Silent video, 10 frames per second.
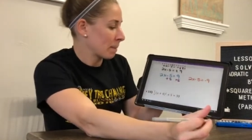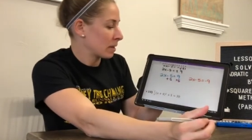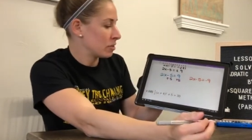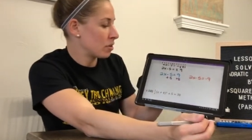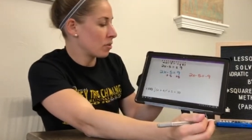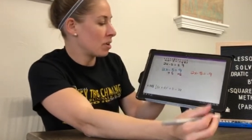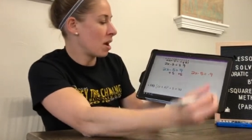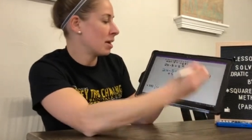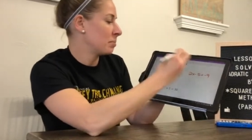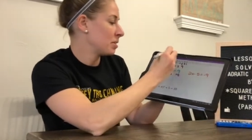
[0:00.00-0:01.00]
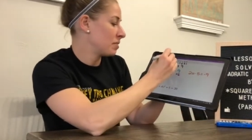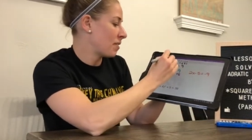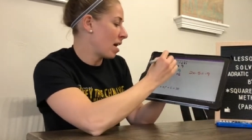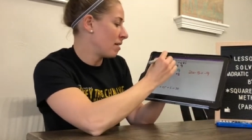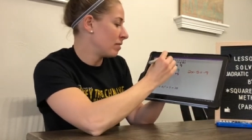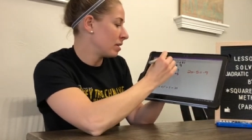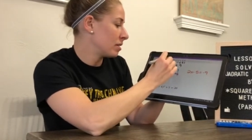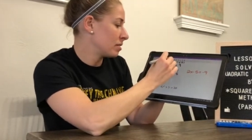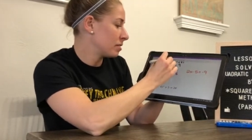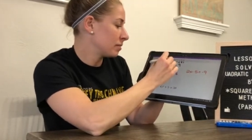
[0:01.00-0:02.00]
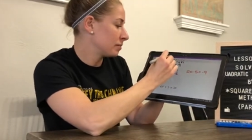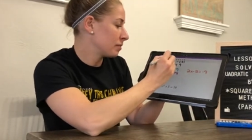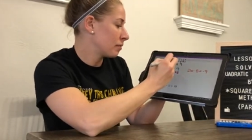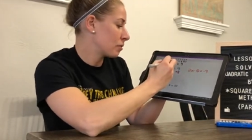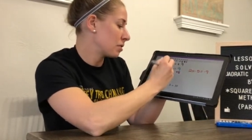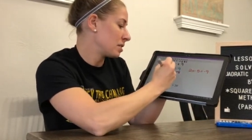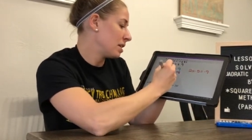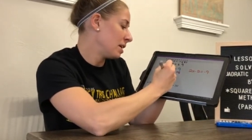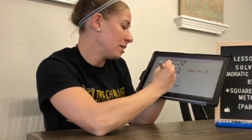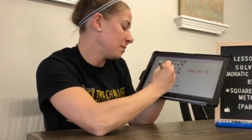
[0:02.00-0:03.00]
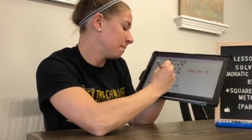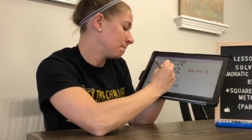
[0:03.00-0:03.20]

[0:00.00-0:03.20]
So 9 plus 5 is 14.